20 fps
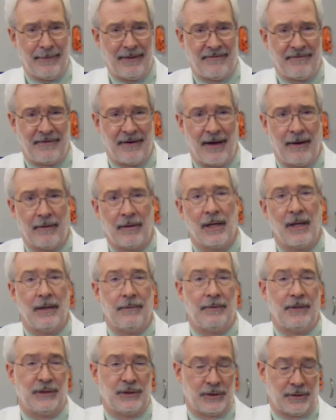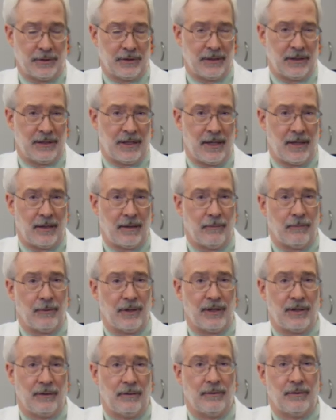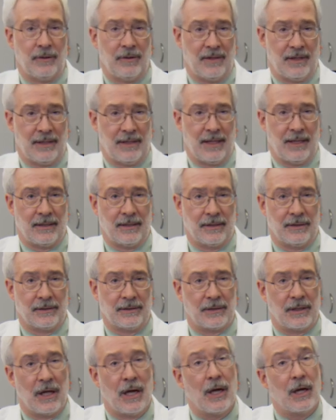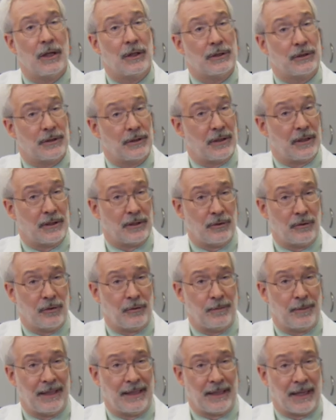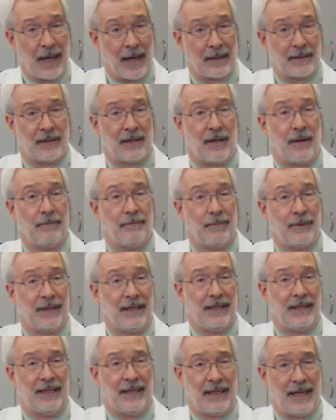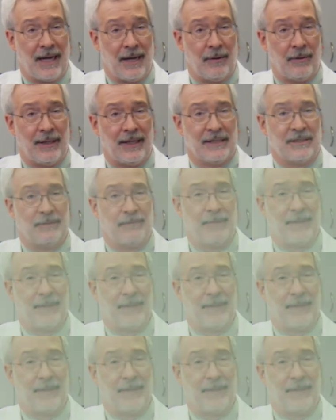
be found, be sure to take it with you to the dentist. Should a tooth be knocked completely out, it's